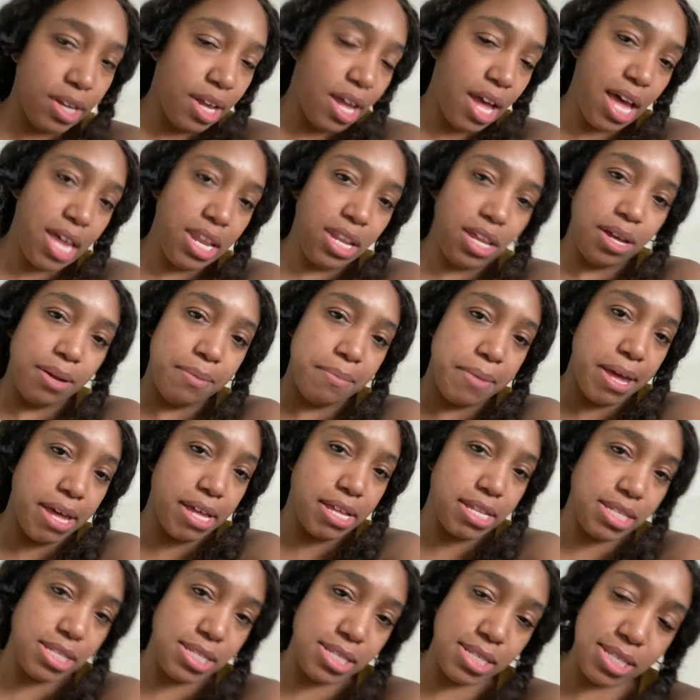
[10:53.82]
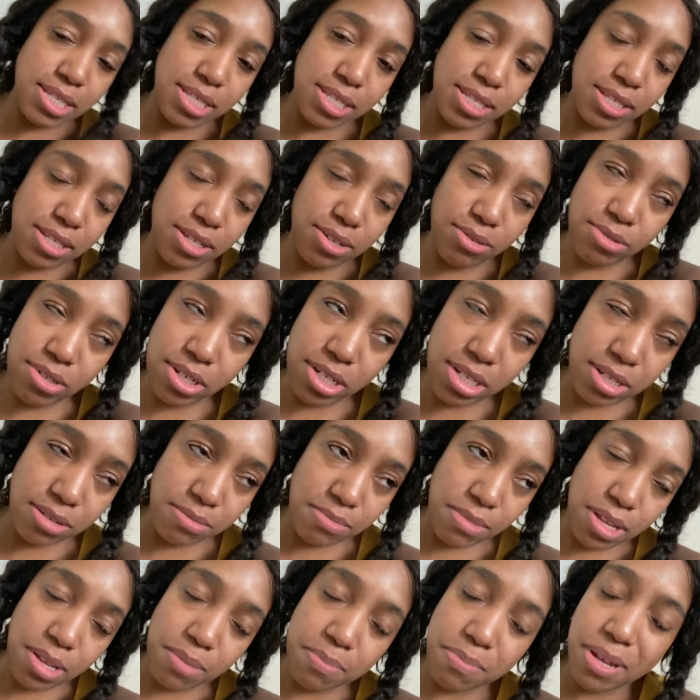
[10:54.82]
I look a mess. Don't judge
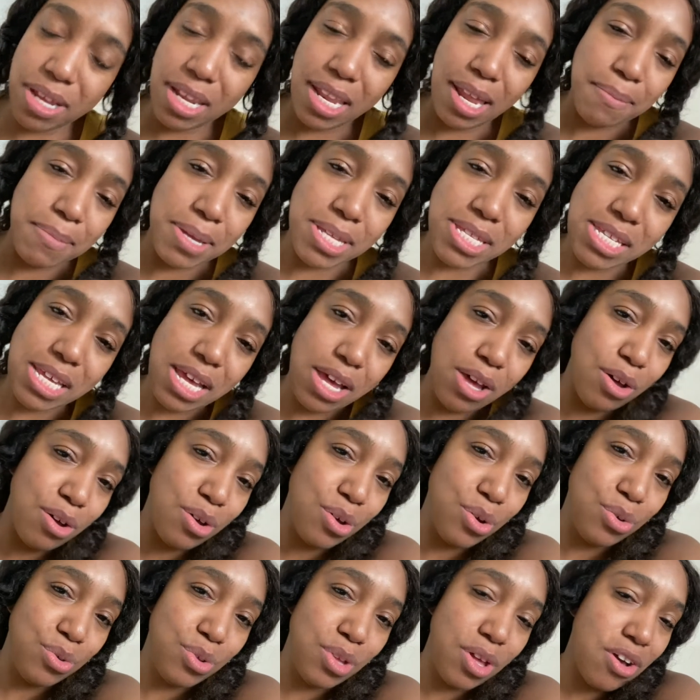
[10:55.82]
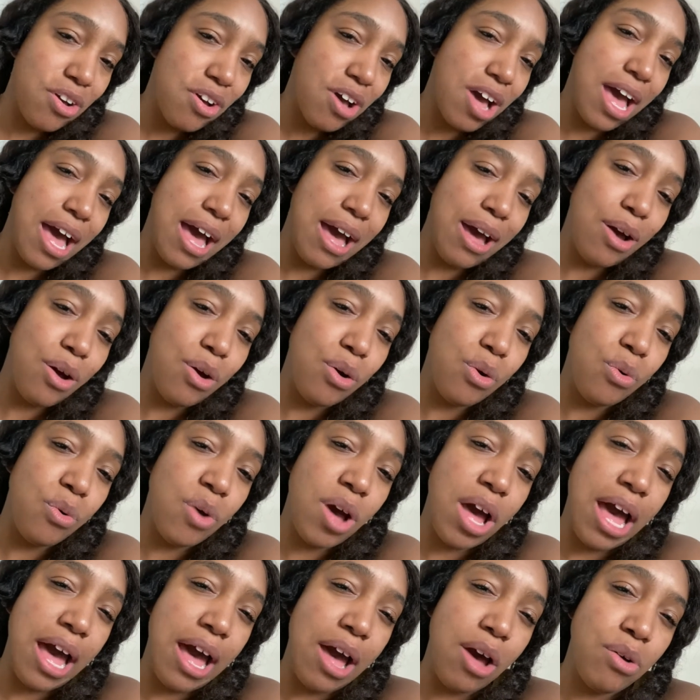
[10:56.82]
me. But let me tell y'all how
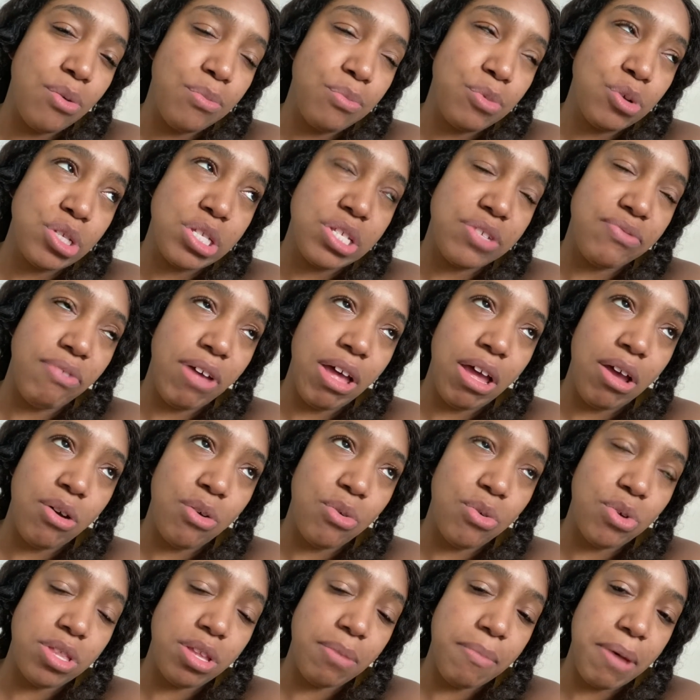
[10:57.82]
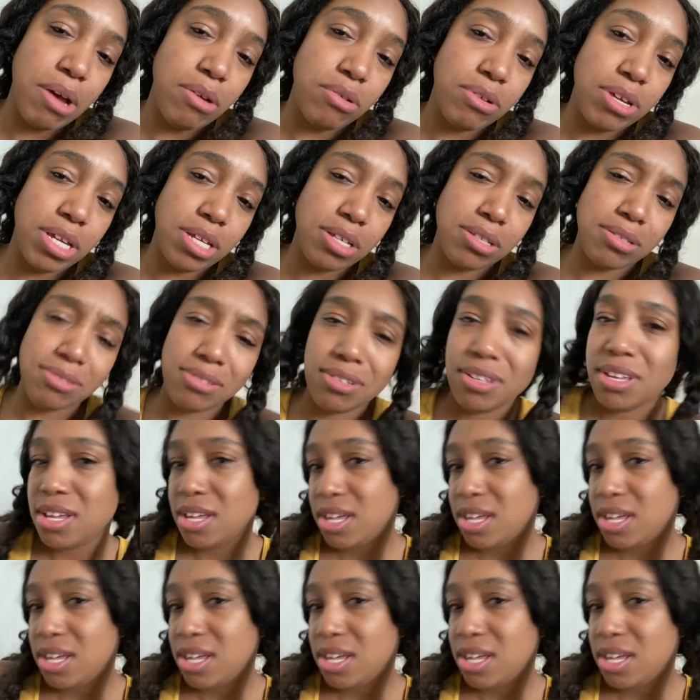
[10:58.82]
I almost fell on the mountain.